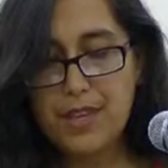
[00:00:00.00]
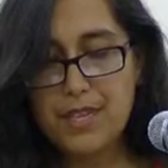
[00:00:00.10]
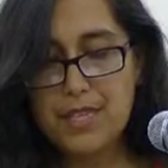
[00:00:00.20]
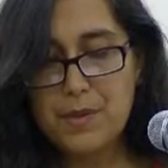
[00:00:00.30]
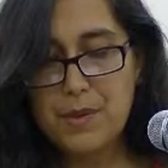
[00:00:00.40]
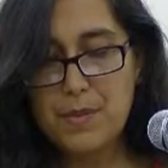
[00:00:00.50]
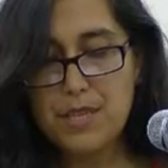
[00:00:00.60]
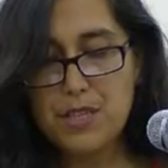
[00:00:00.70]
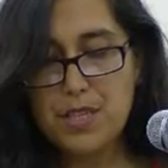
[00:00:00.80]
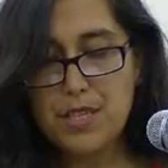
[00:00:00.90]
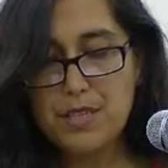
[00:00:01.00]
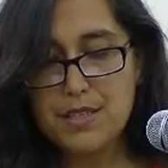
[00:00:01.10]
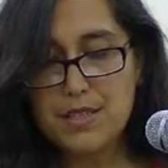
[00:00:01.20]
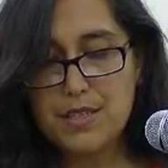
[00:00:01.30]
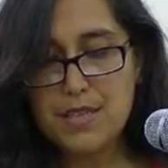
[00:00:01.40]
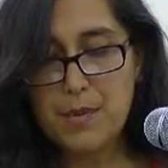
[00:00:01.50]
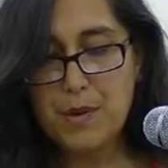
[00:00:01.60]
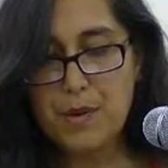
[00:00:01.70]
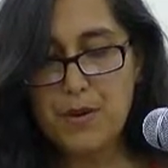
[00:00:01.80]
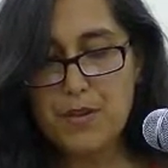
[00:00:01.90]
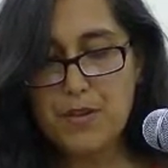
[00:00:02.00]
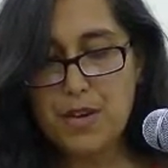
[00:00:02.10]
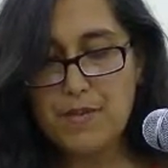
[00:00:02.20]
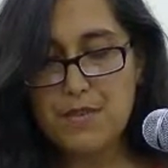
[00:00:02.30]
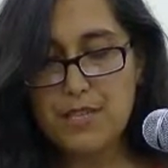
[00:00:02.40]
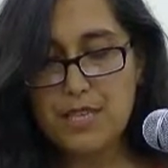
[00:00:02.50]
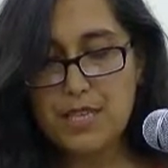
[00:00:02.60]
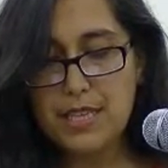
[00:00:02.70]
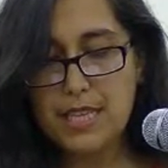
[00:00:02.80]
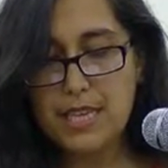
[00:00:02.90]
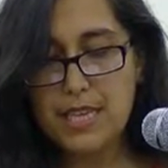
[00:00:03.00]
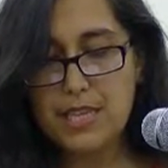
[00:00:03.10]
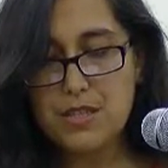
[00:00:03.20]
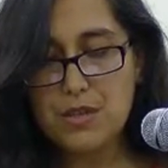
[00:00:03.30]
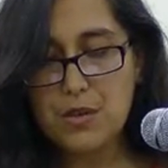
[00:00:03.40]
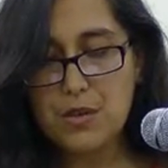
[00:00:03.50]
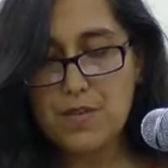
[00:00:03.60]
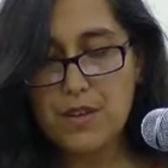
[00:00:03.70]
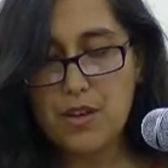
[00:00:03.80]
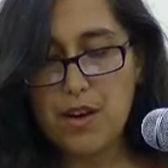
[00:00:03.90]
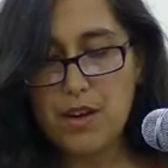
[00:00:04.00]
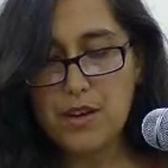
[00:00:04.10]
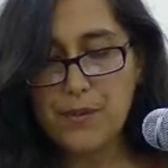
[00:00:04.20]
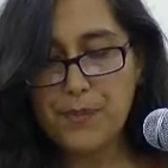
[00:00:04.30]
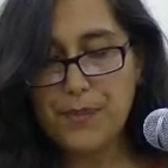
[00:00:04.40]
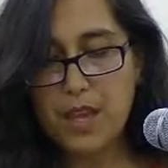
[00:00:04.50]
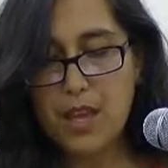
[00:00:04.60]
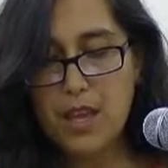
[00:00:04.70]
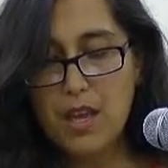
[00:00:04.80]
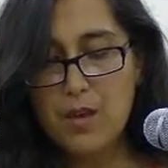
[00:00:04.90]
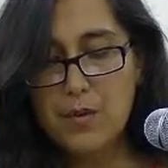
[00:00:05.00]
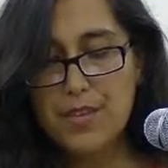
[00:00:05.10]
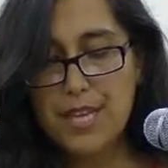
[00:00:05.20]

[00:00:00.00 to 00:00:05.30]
I zip up my jeans, step out of the driver's seat, and lean against the hood of the car. With